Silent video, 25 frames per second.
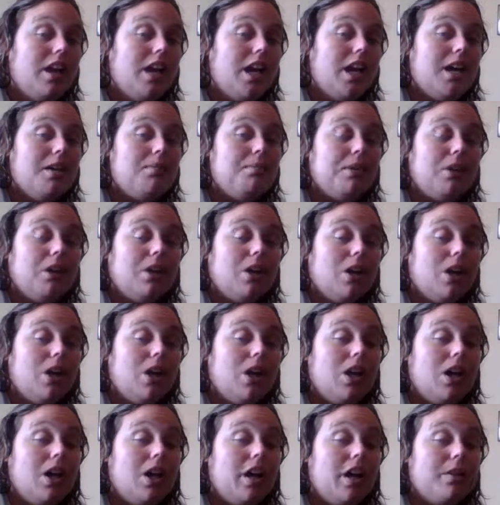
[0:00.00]
I
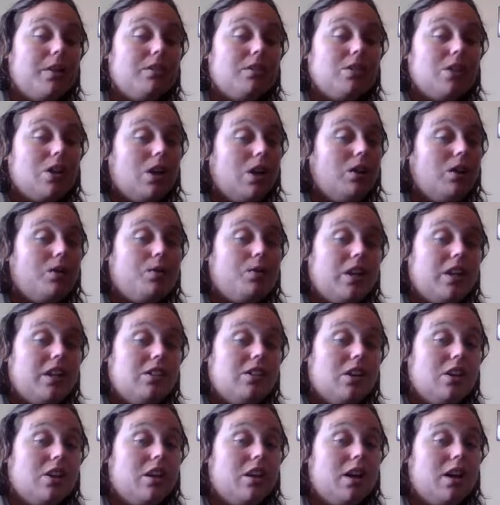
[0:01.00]
was called
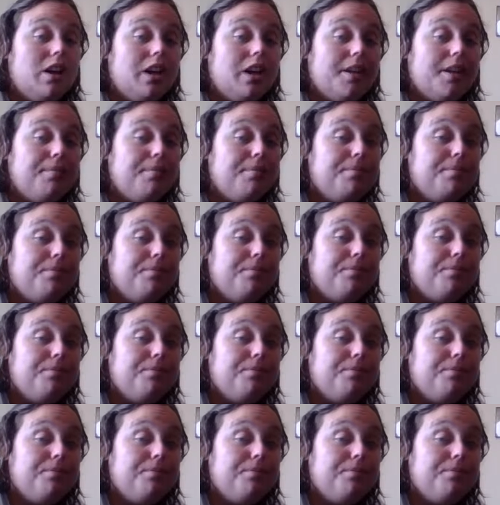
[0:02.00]
retarded,